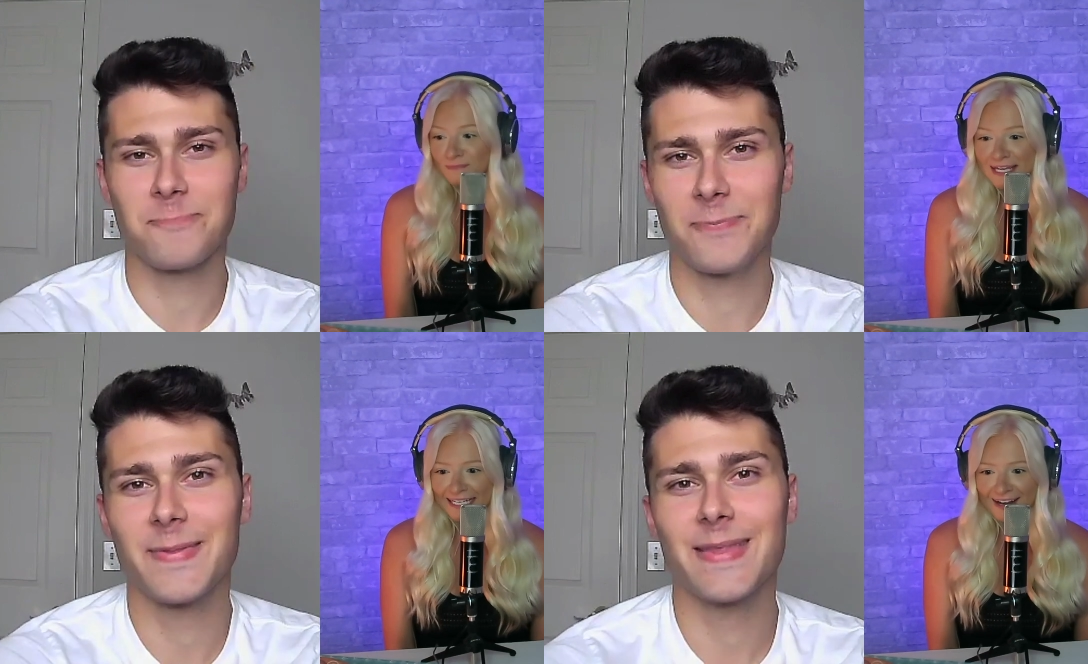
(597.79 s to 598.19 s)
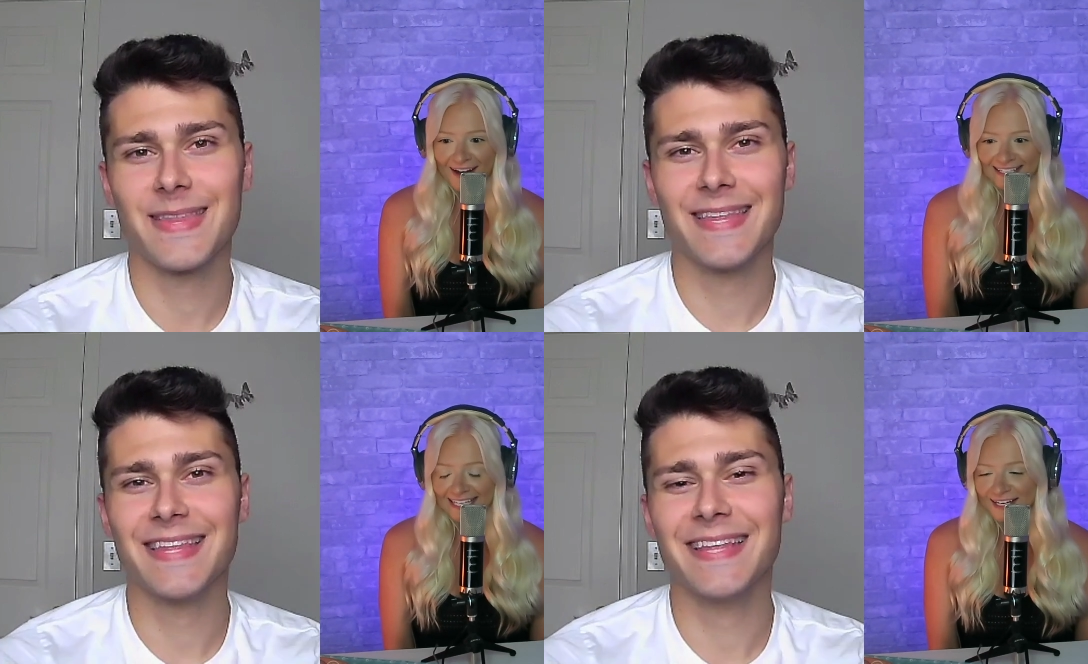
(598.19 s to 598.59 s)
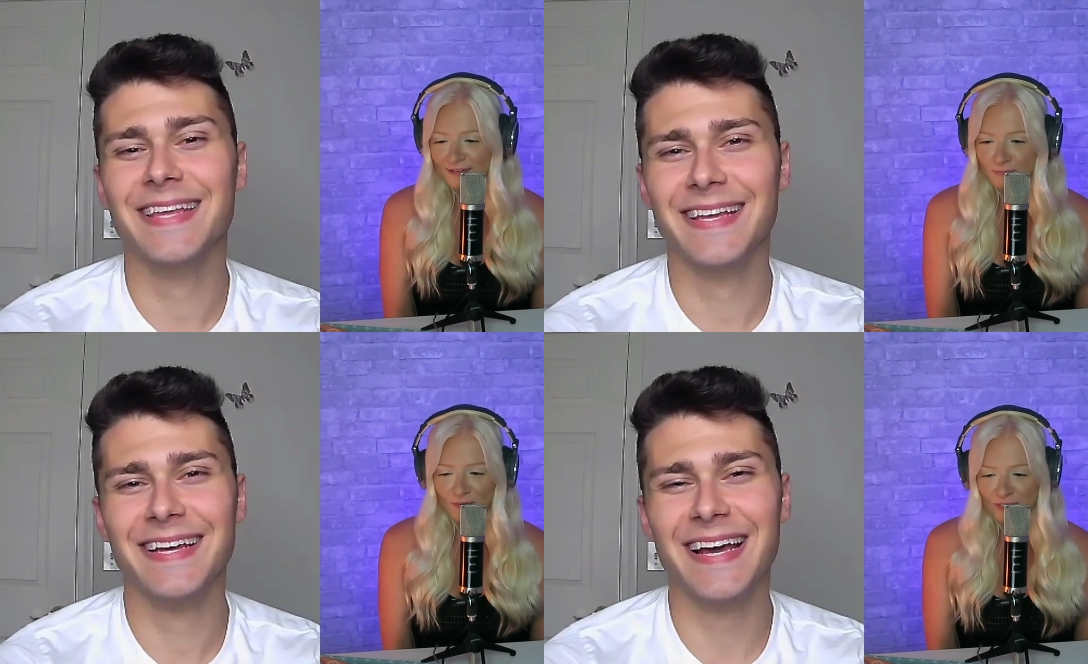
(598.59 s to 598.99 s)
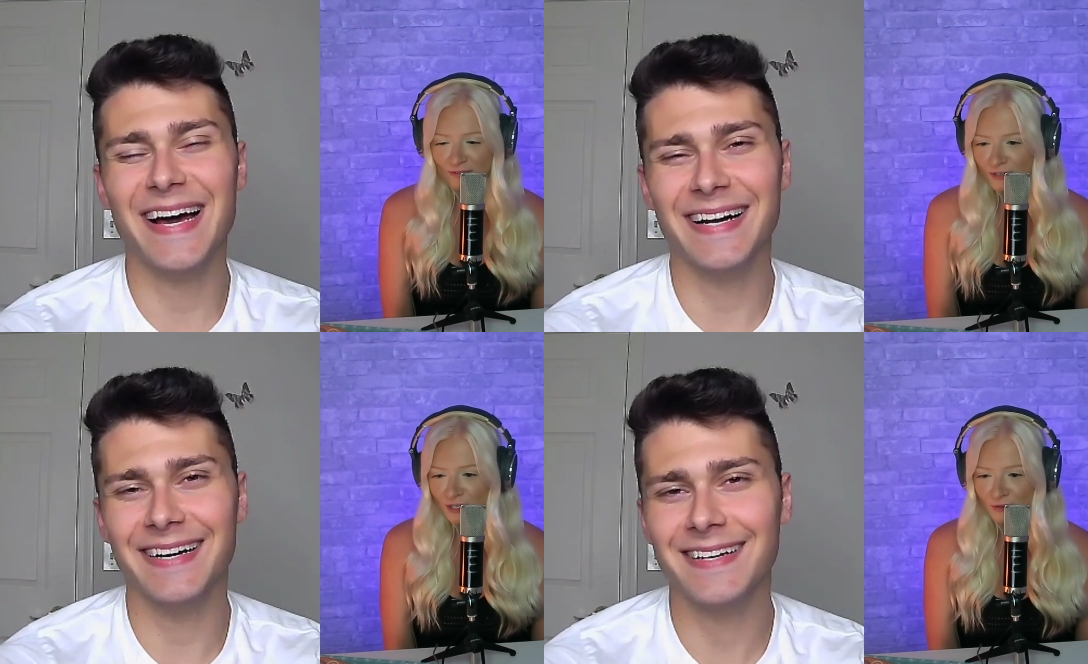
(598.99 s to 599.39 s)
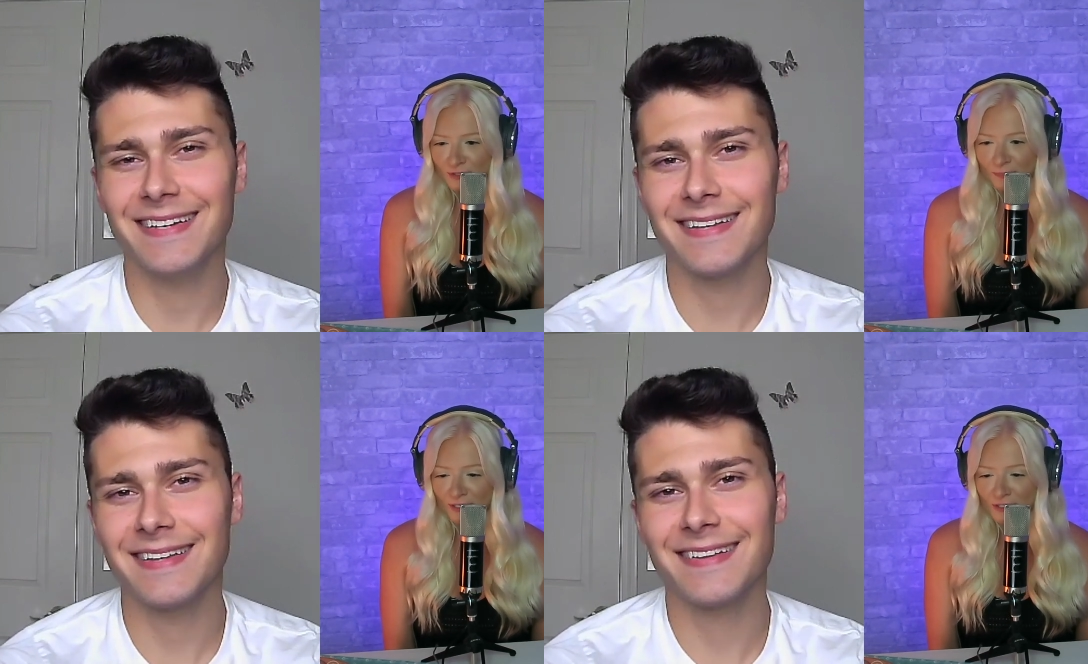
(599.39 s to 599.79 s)
Speaker 1: making content and posting
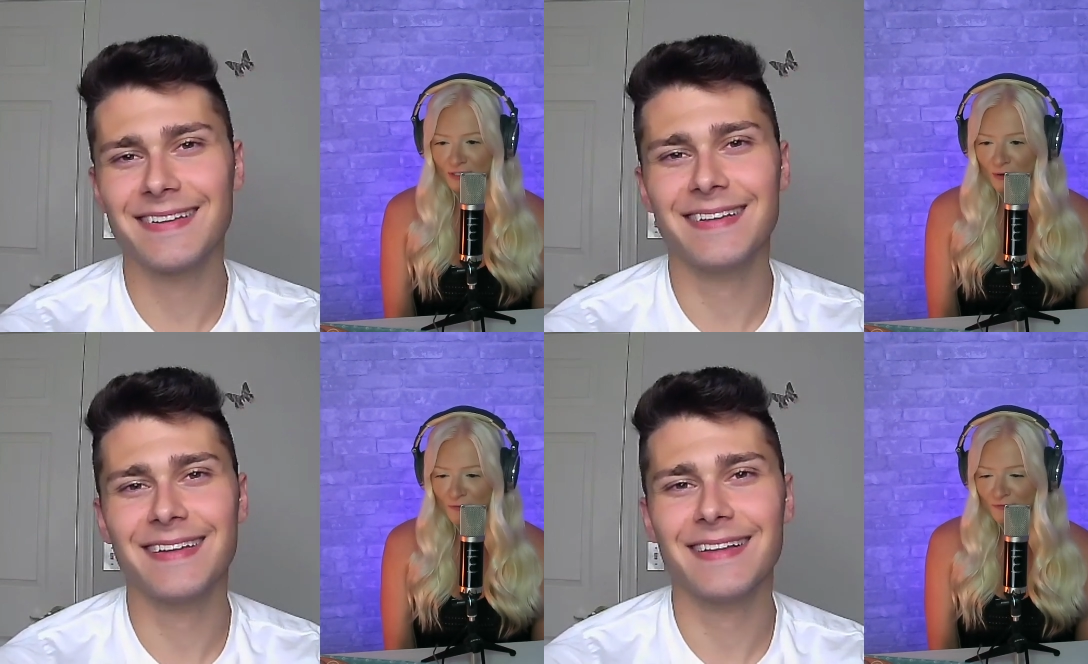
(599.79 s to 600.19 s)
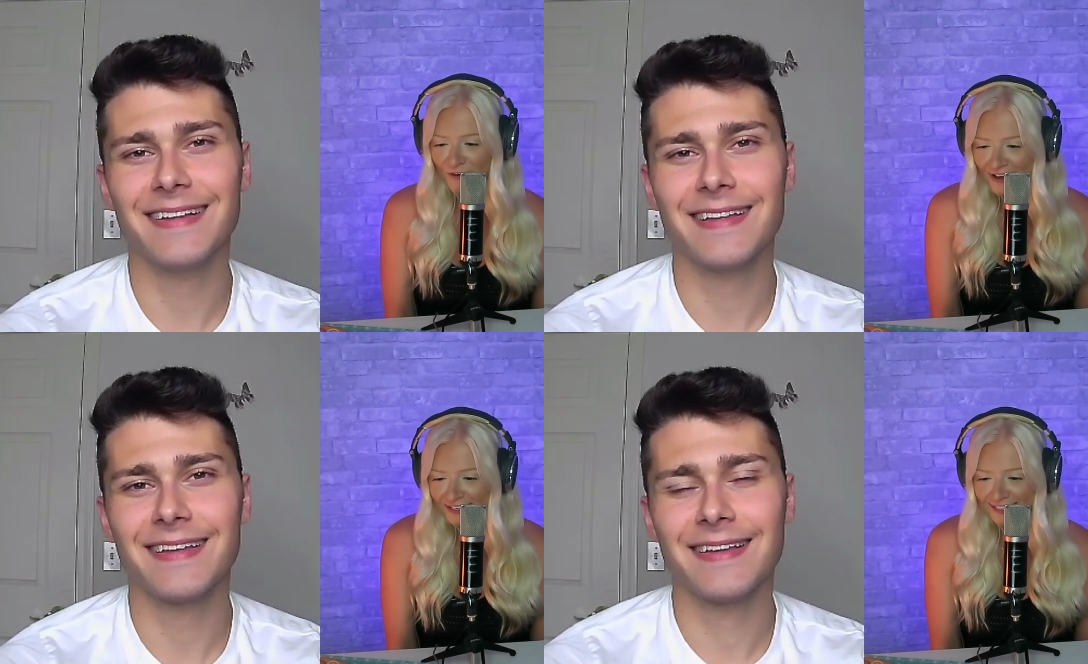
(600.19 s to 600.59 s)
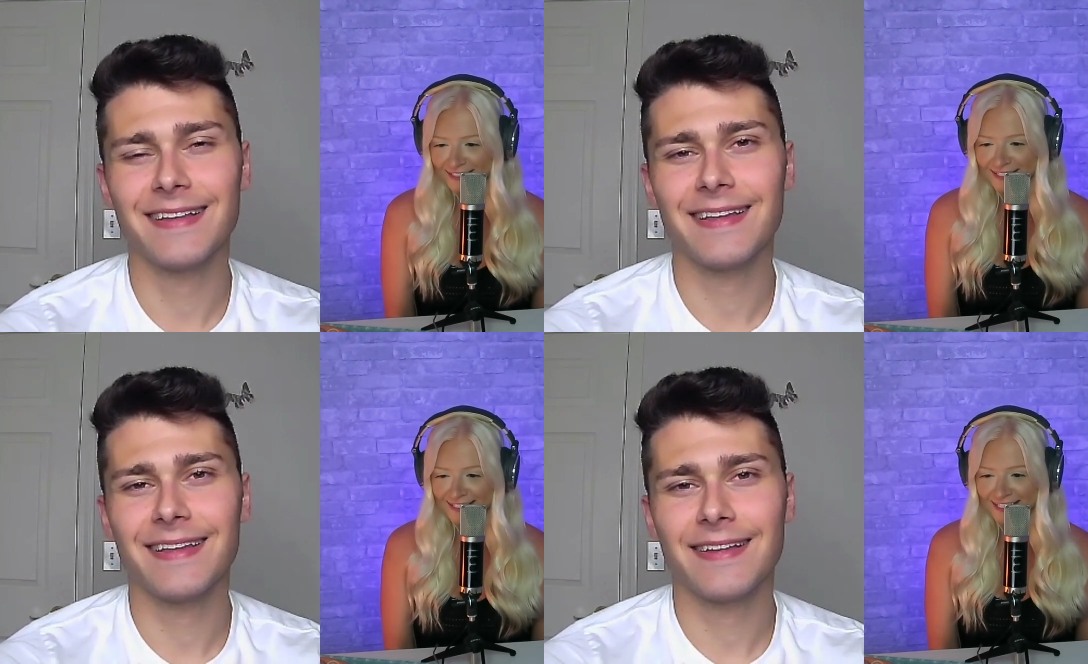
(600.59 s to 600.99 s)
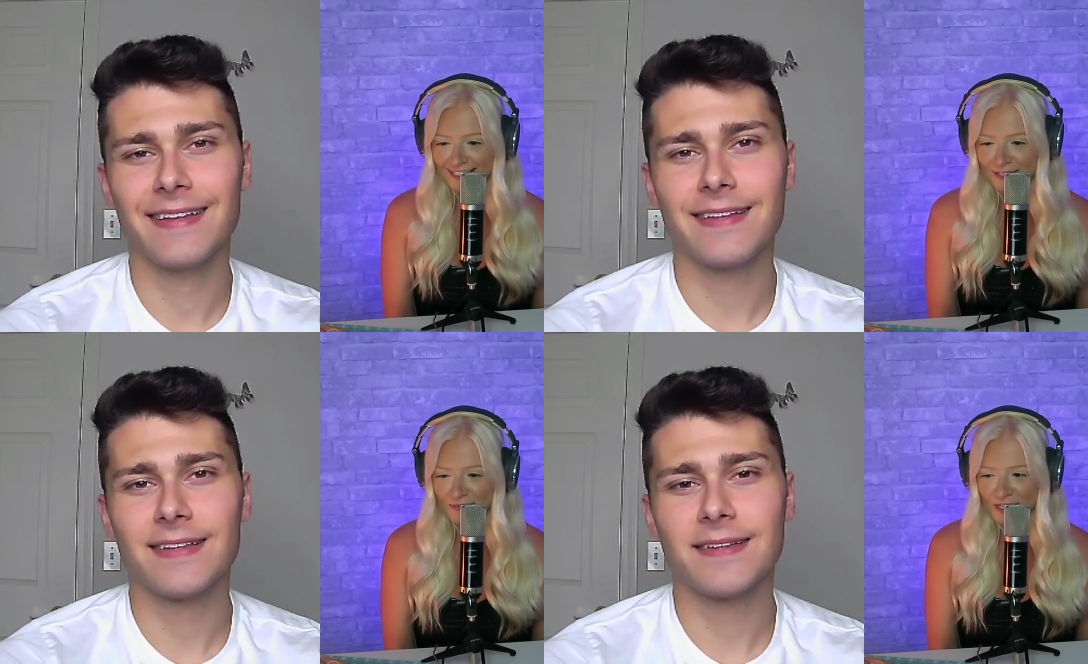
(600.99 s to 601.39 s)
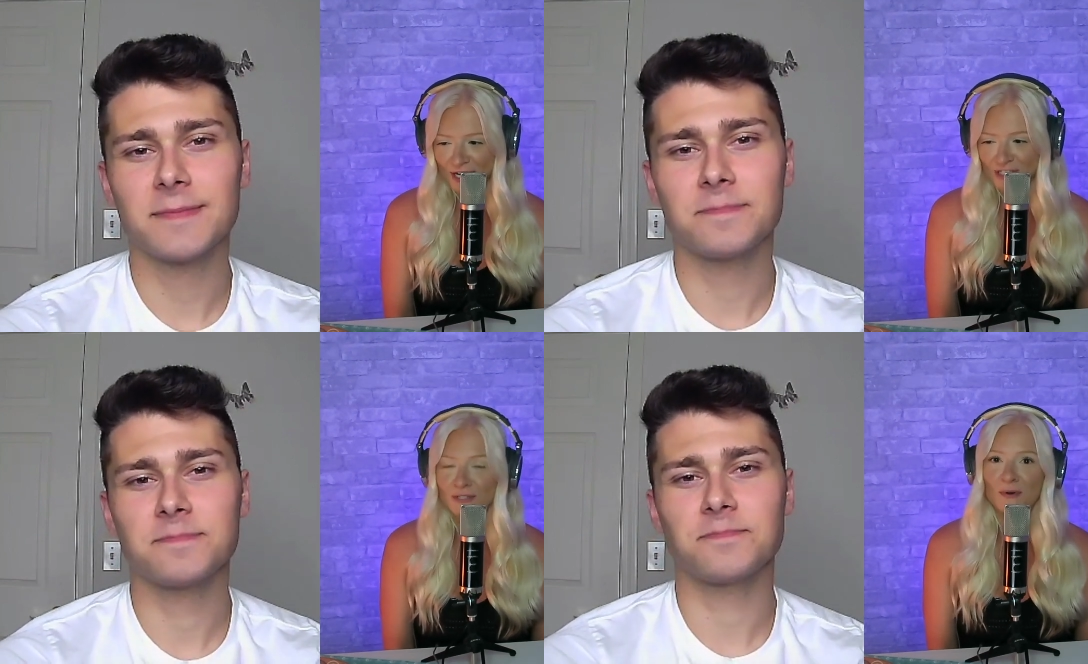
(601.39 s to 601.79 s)
videos, but it's so fun, and it's something
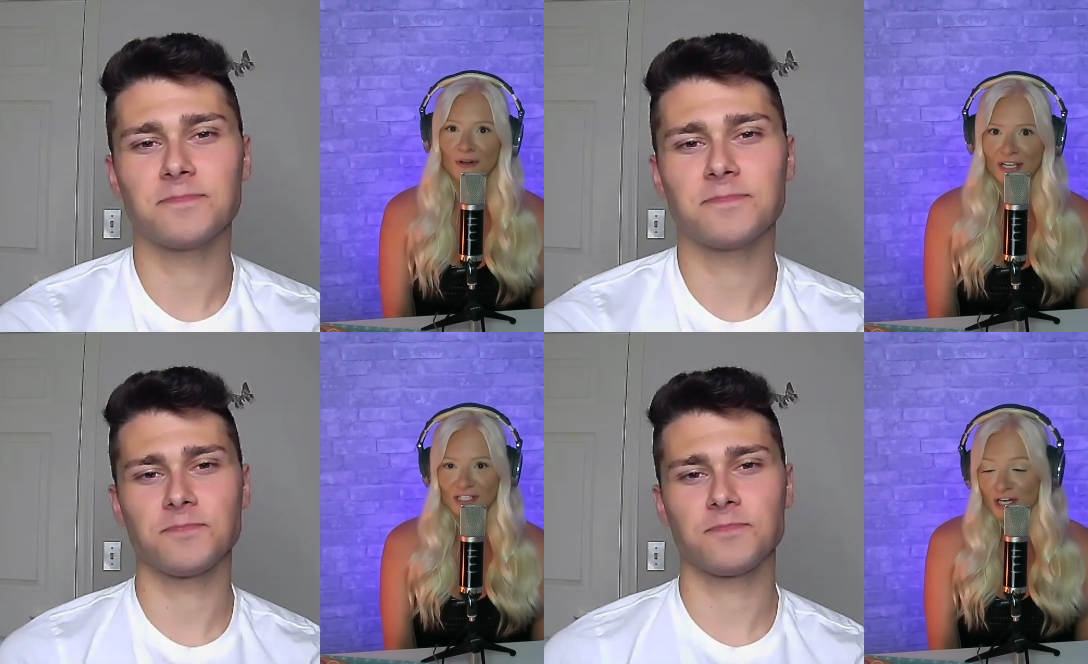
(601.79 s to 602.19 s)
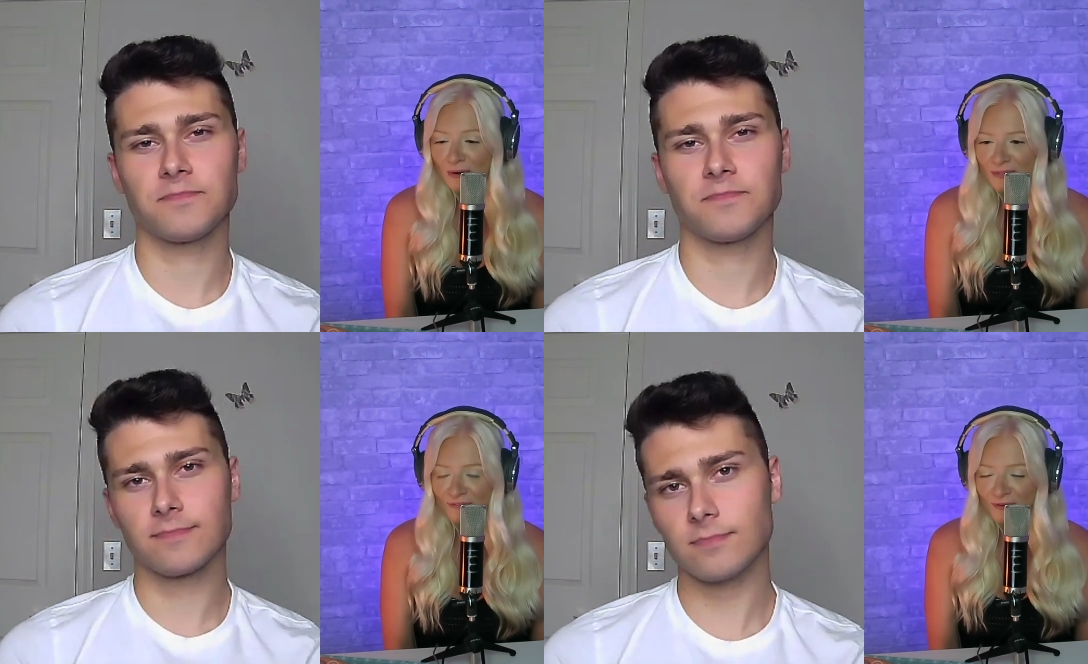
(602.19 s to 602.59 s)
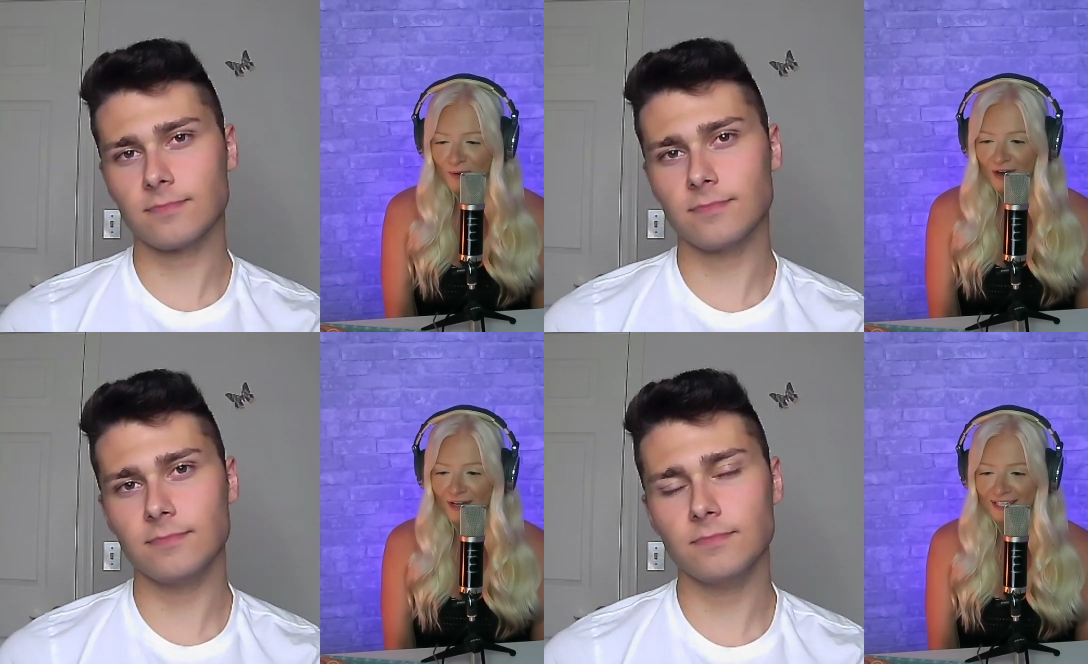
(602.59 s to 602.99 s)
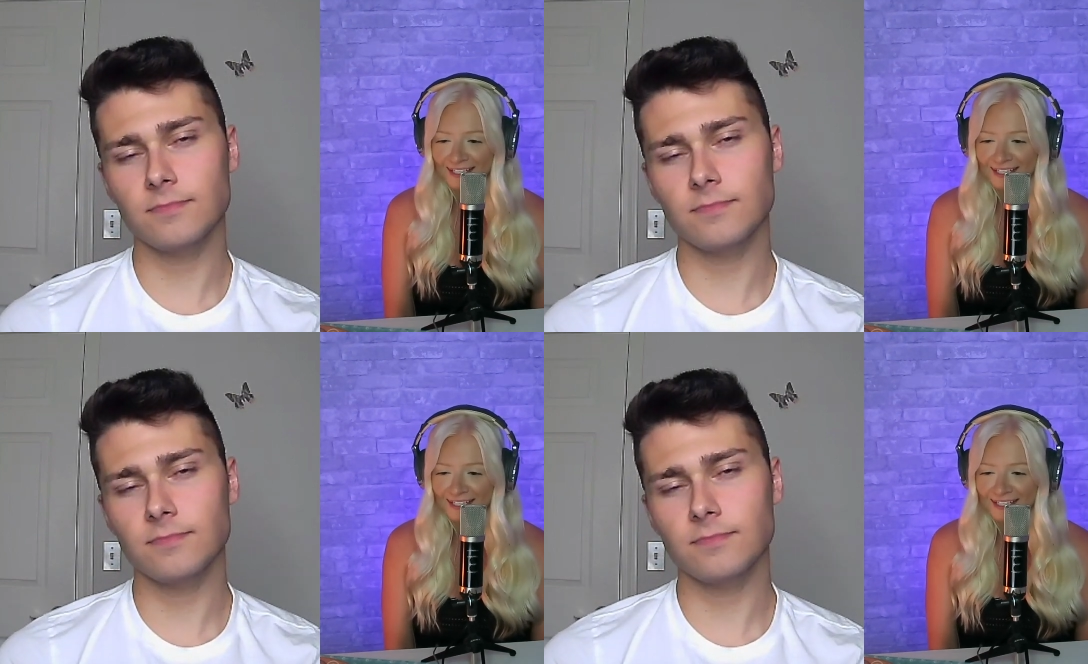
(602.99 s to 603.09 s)
that I just want to like share with everyone.